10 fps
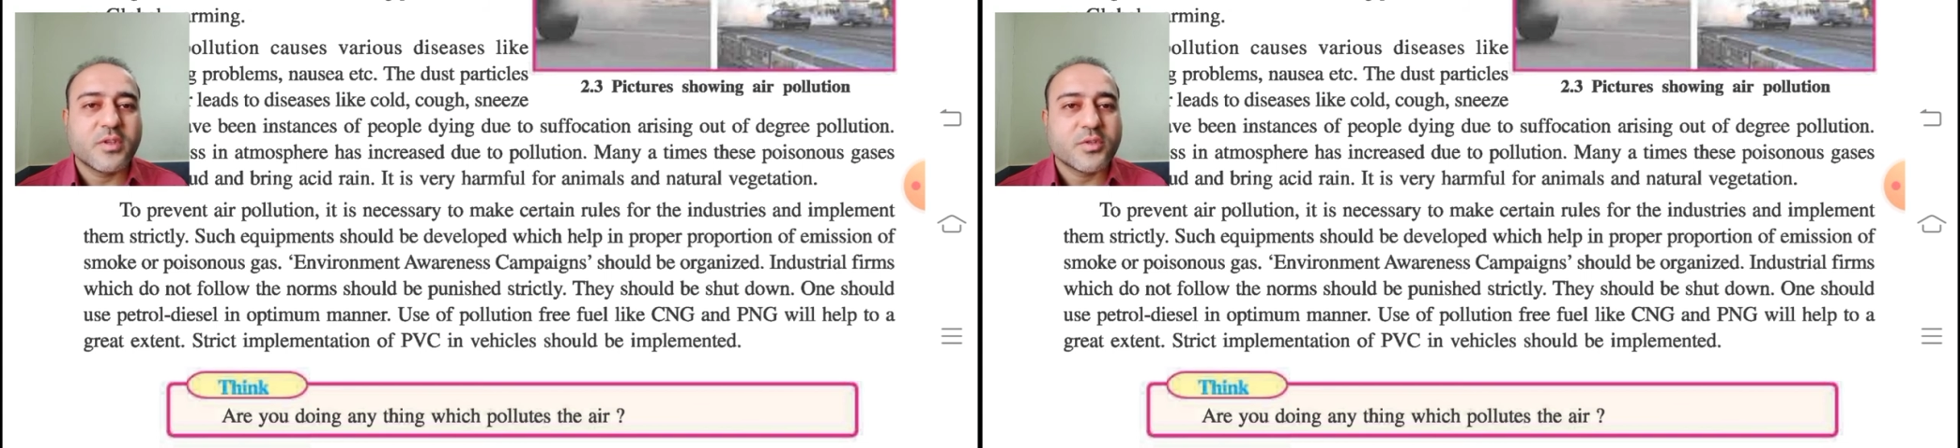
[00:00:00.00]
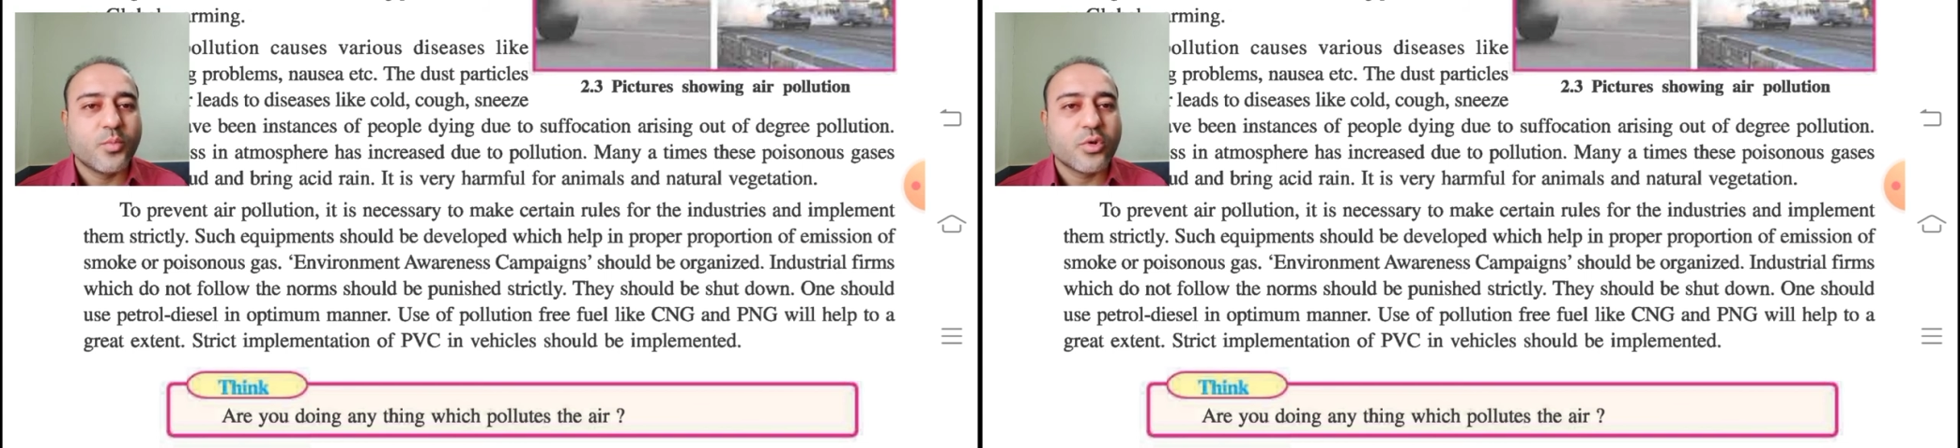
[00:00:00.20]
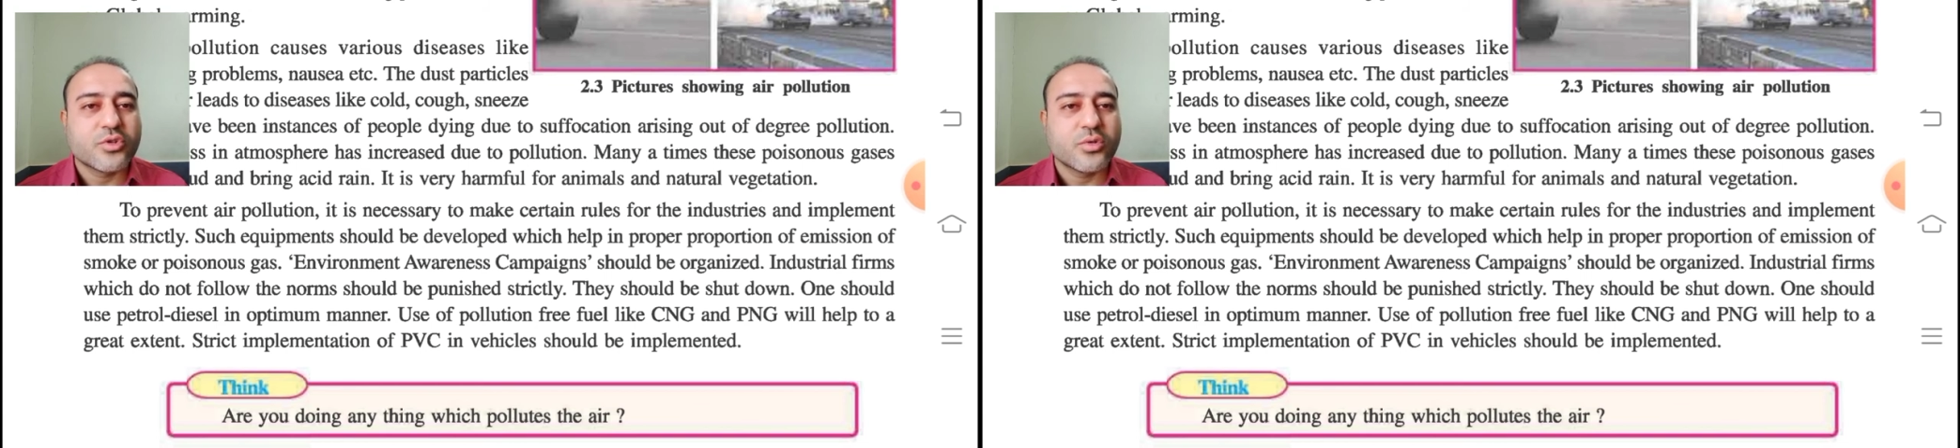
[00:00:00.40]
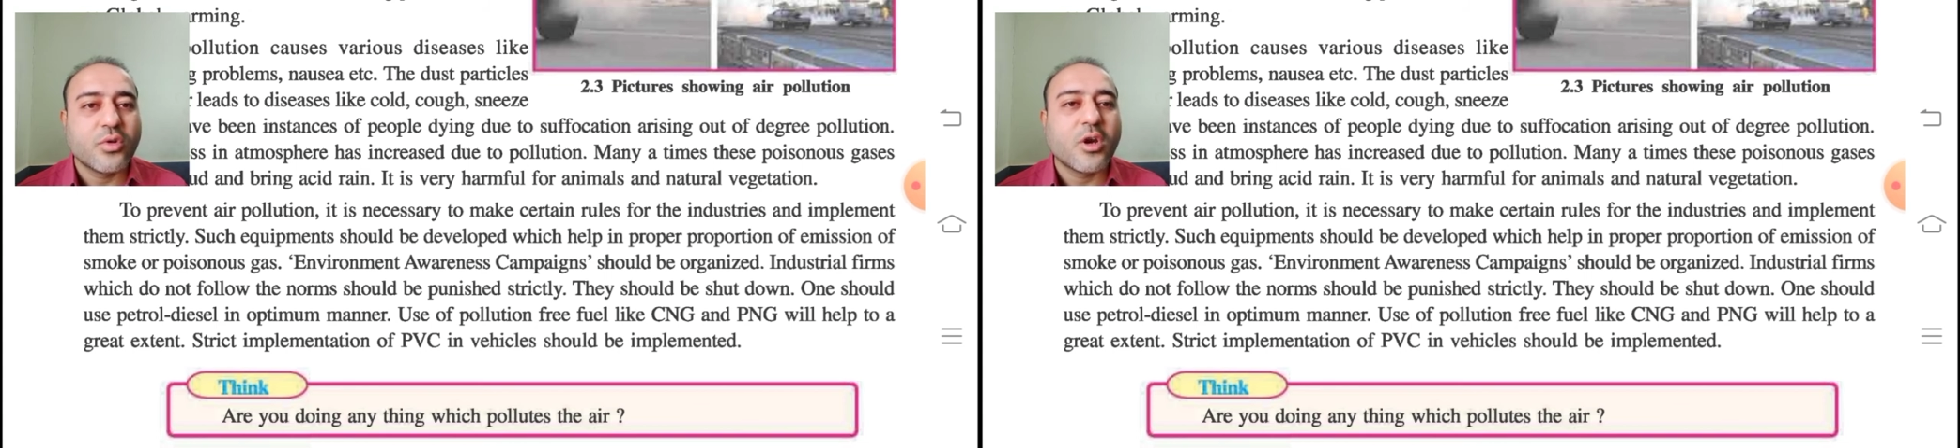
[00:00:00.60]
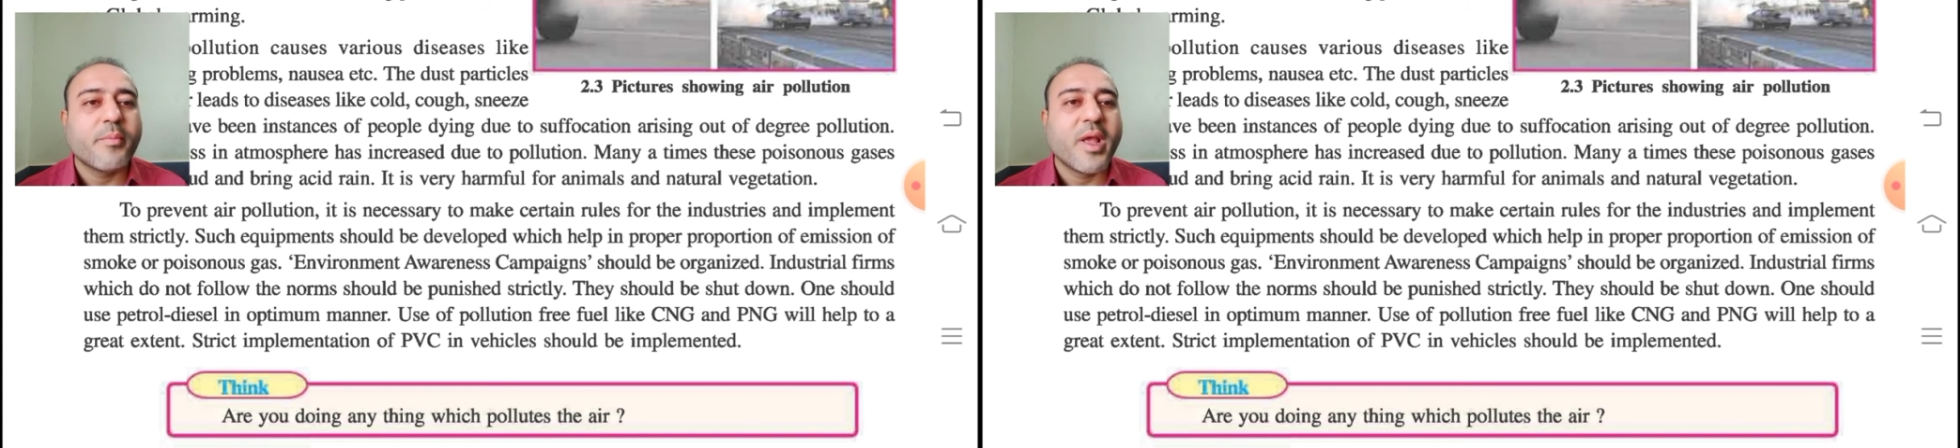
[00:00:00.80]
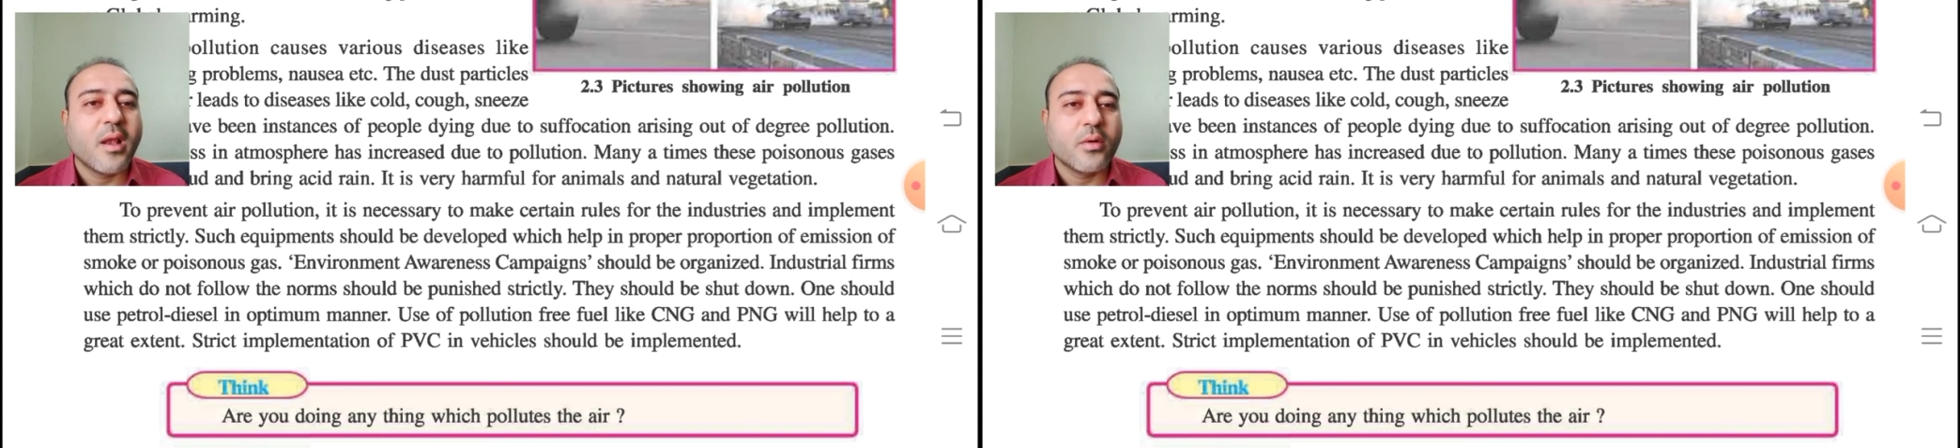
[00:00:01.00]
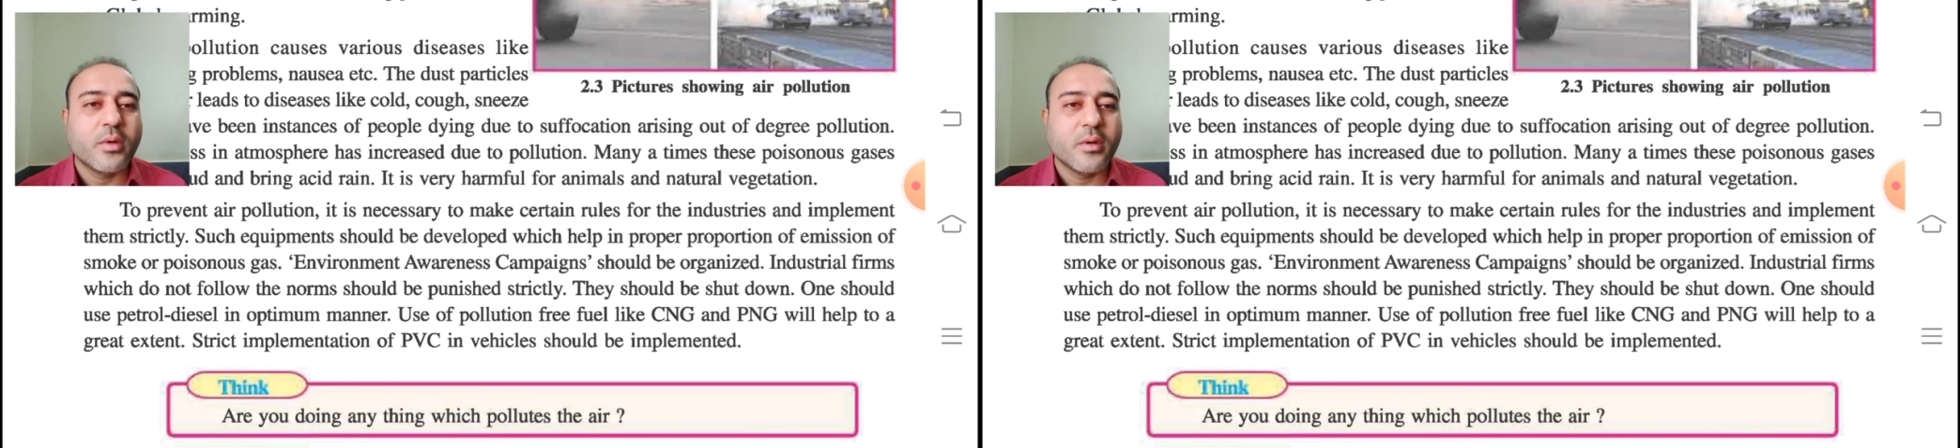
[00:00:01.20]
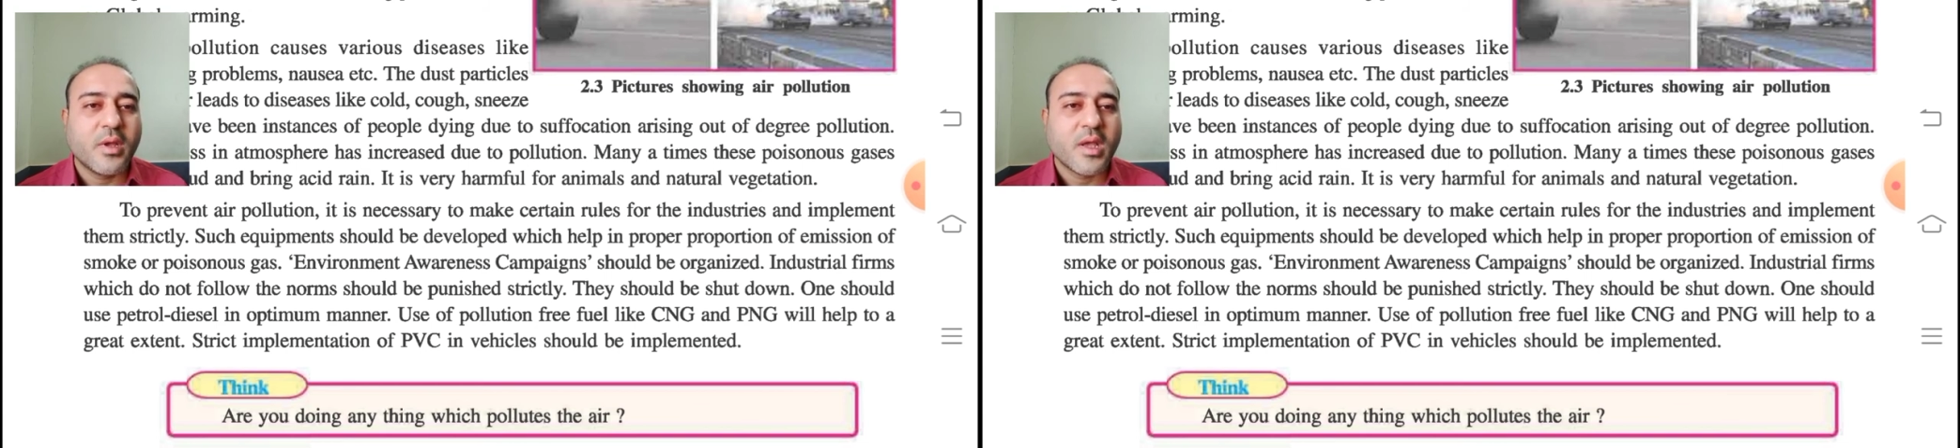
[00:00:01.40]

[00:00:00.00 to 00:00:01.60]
the smoke should not be allowed.